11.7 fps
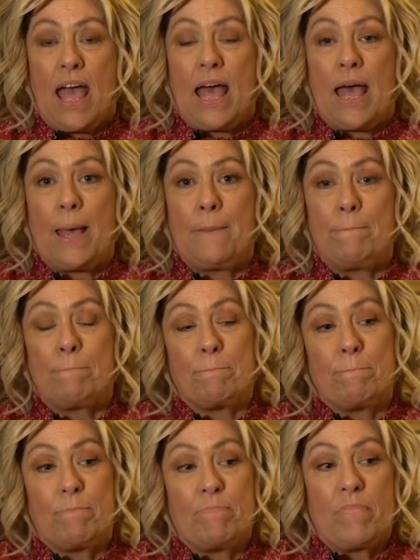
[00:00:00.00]

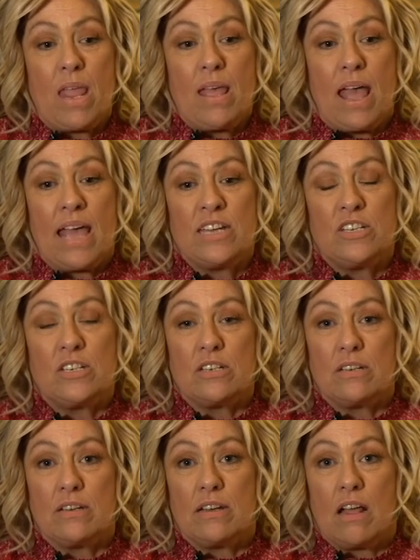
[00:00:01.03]
And
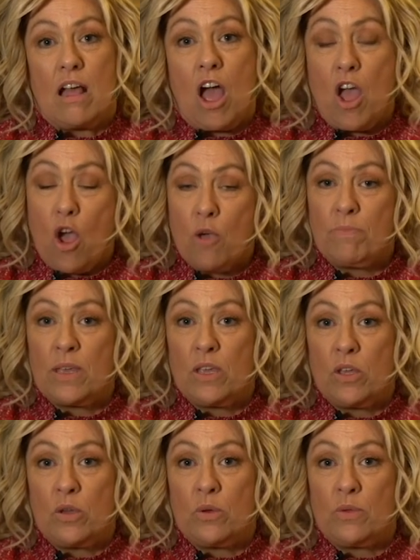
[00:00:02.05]
I hope that
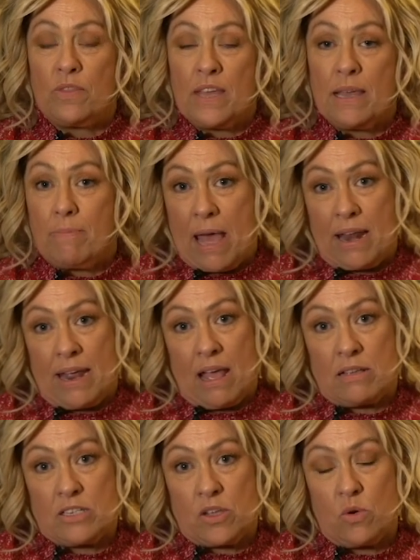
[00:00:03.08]
you think about
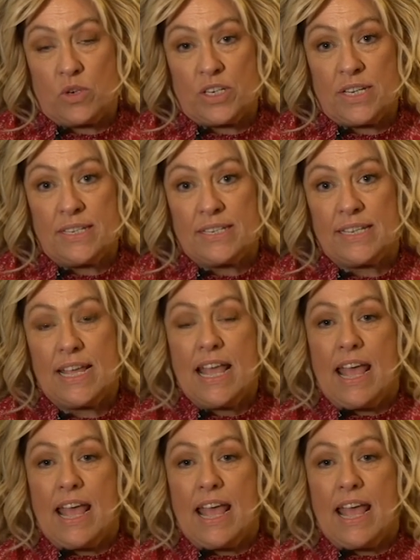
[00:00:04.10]
our soldiers